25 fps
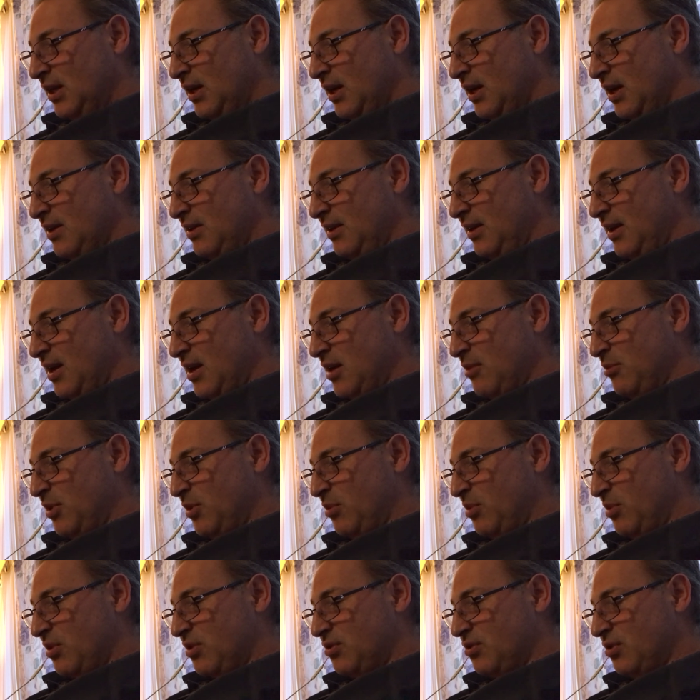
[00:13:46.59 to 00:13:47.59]
and the enemy
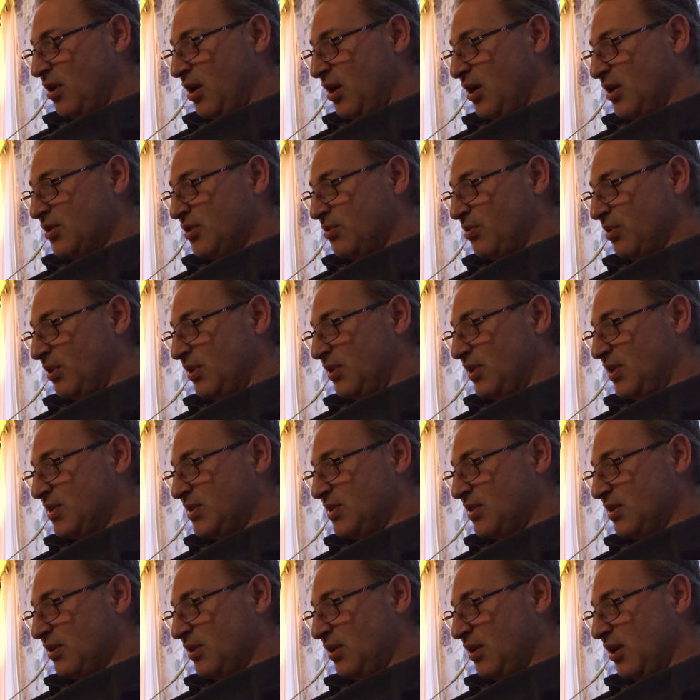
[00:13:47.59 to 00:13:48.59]
withdraws to a
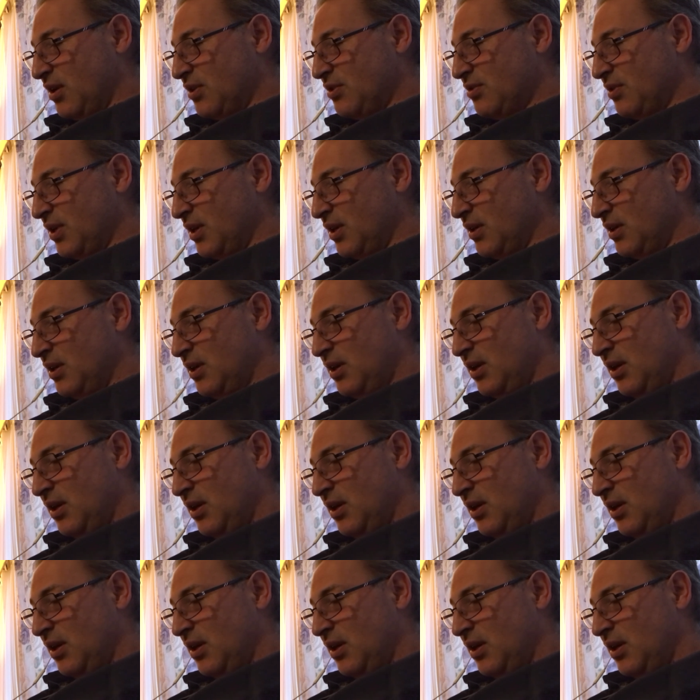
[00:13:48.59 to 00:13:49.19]
distant country.